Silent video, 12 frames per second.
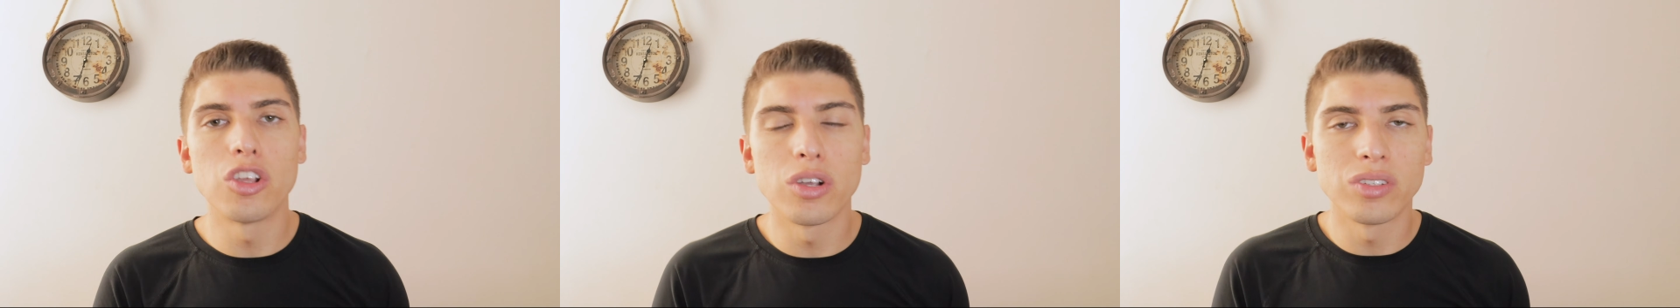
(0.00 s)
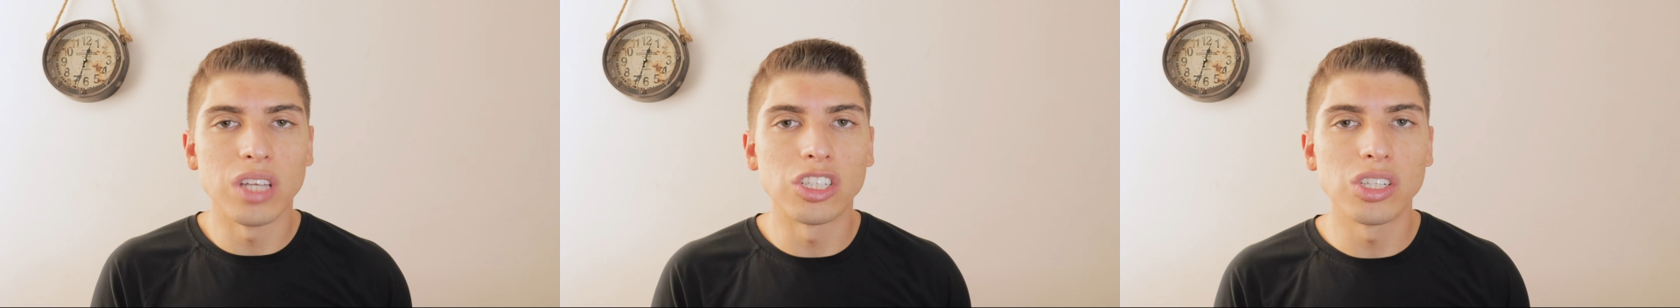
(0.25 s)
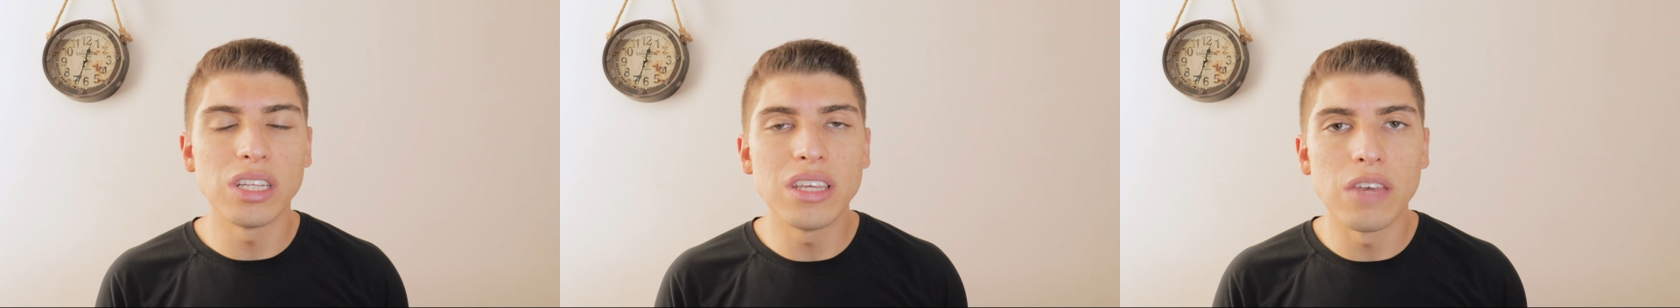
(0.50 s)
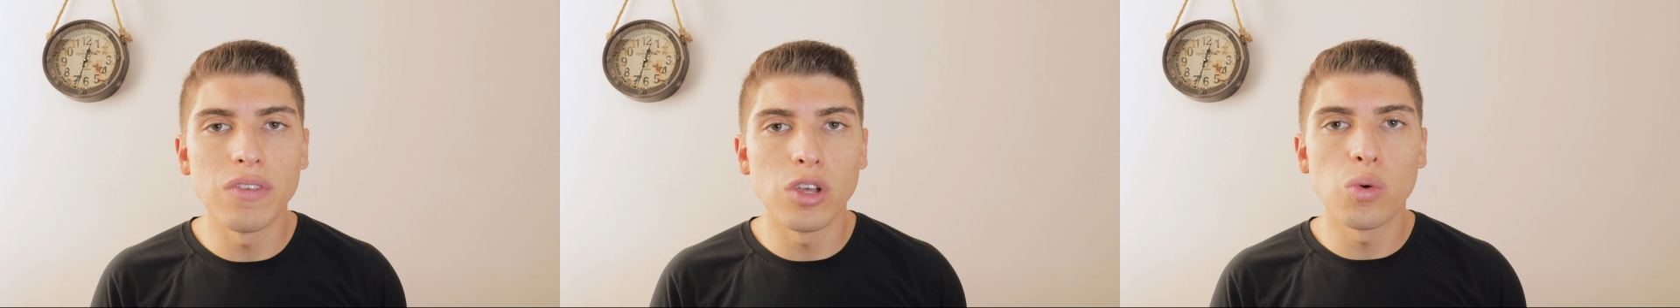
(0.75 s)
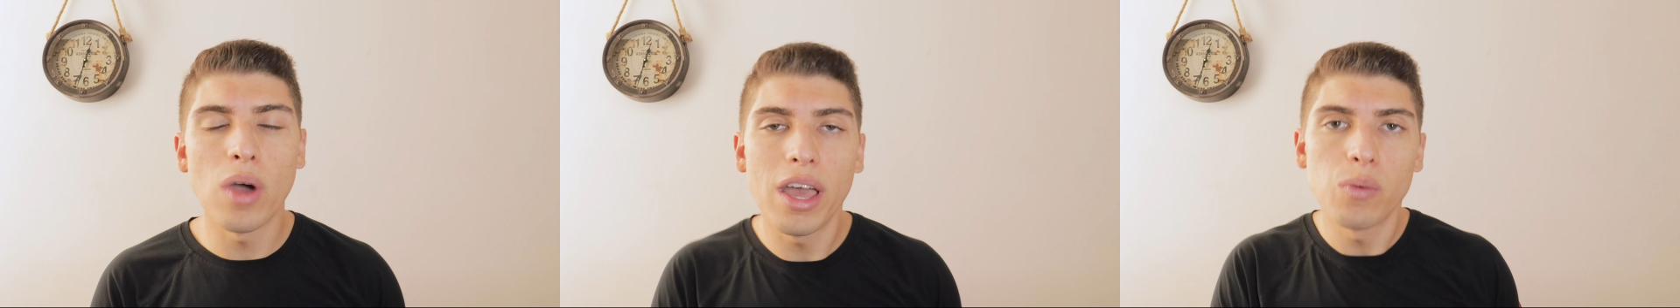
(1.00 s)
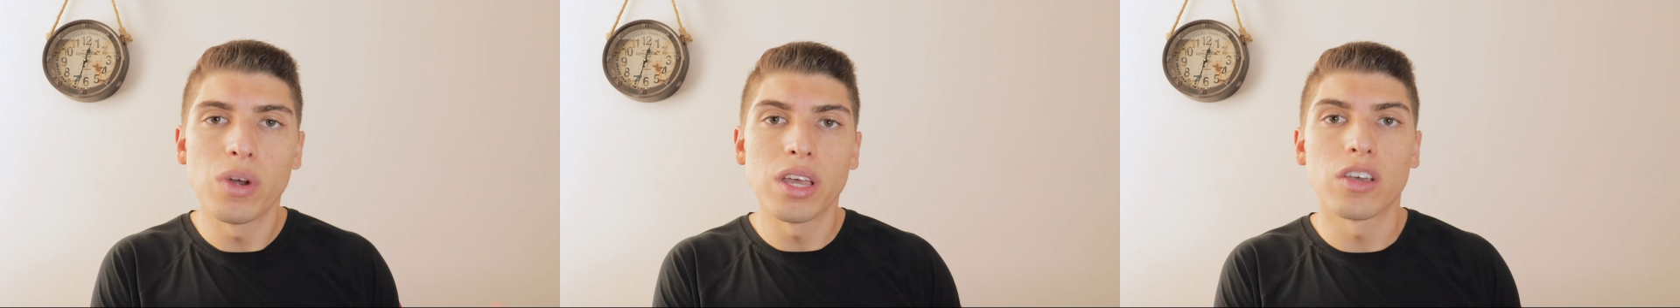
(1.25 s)
you're essentially giving
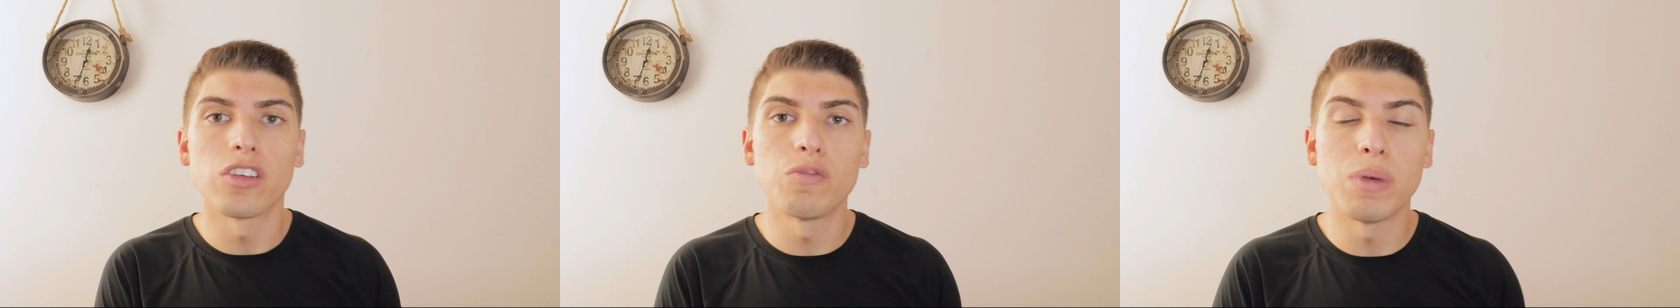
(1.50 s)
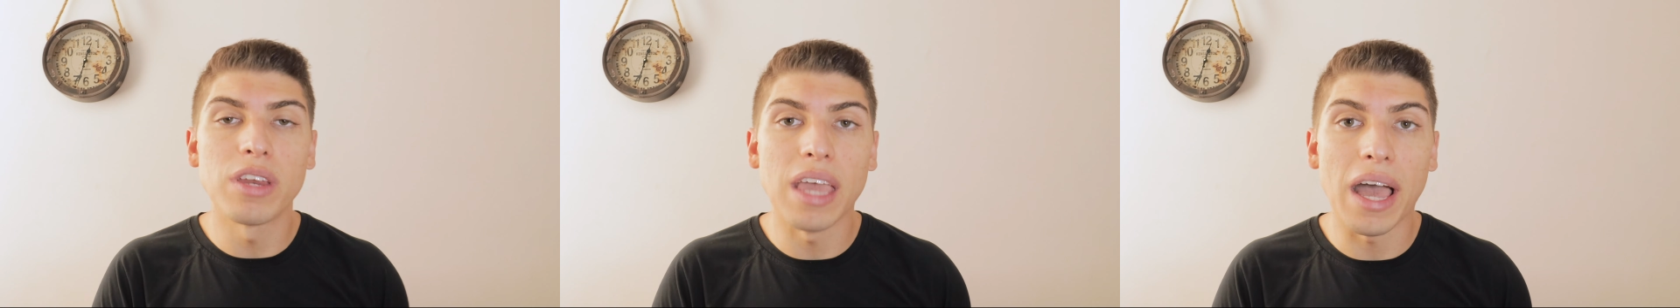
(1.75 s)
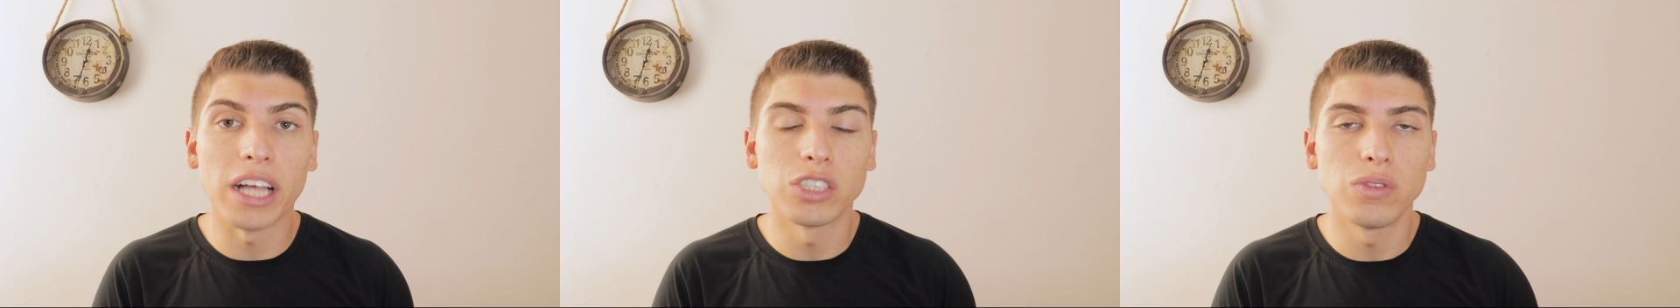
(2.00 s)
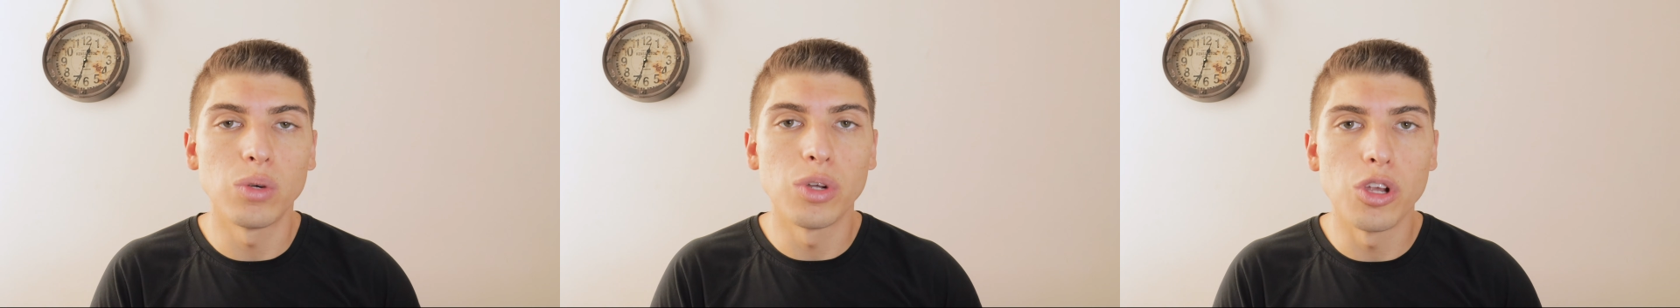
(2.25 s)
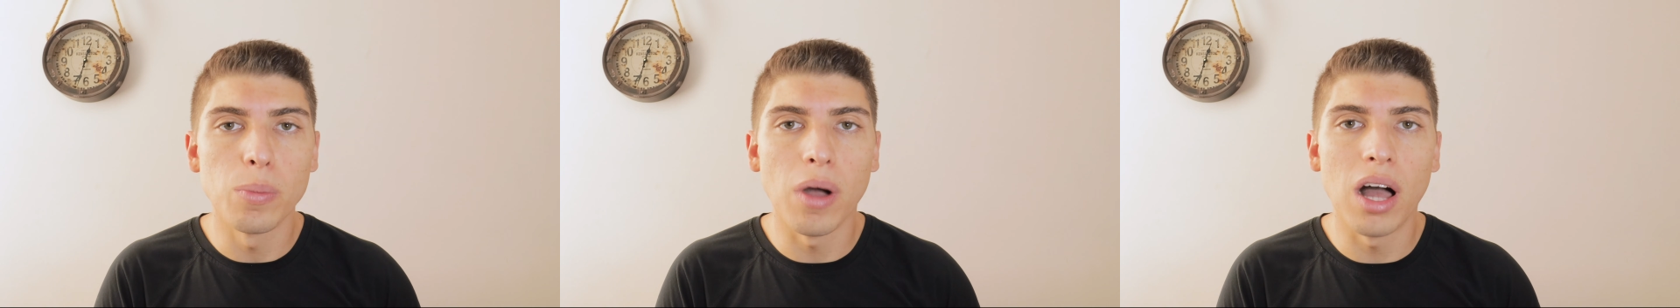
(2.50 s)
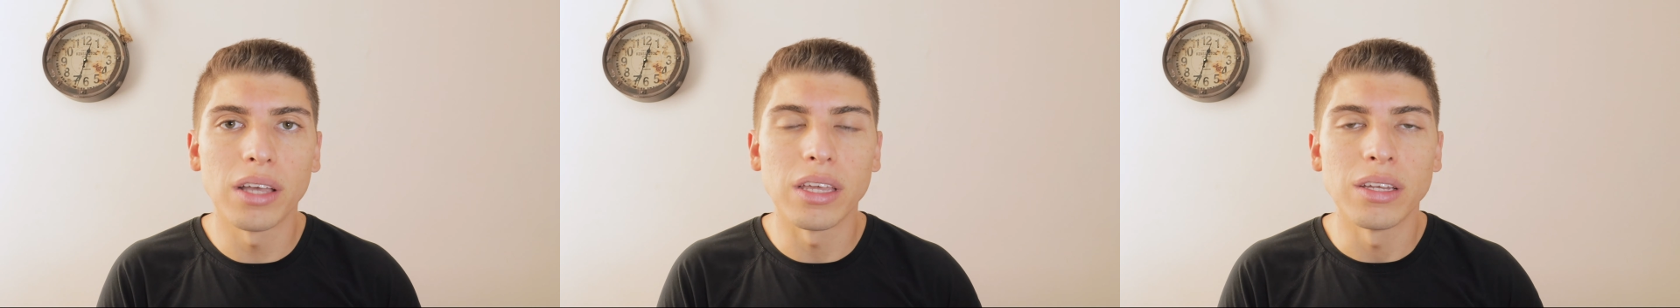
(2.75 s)
away when it could have been cash flow in your
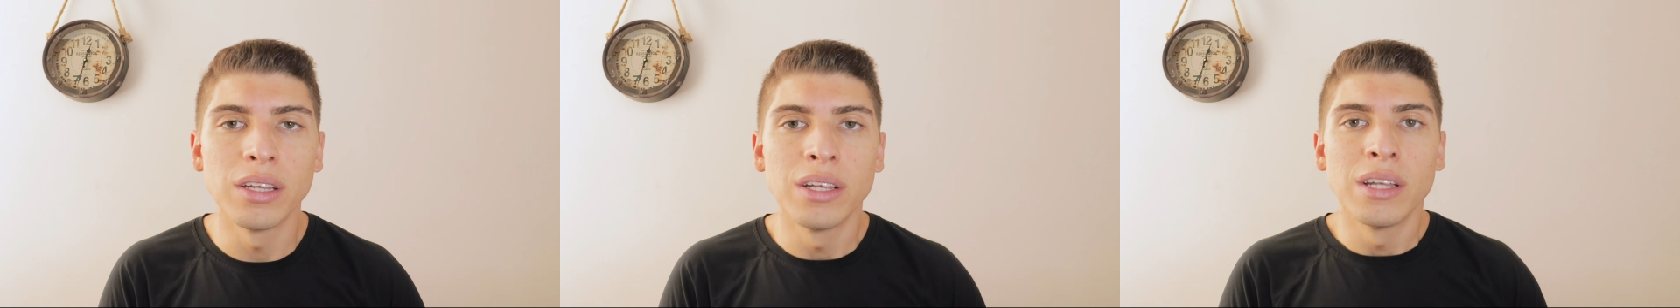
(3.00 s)
pocket.